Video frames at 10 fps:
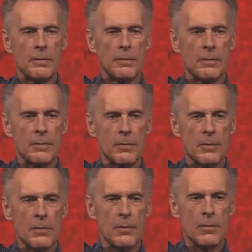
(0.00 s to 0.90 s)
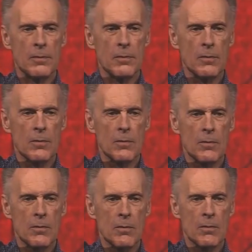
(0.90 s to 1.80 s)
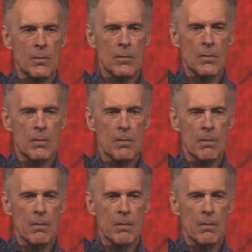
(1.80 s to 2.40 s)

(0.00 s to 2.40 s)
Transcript: No one is speaking in this clip.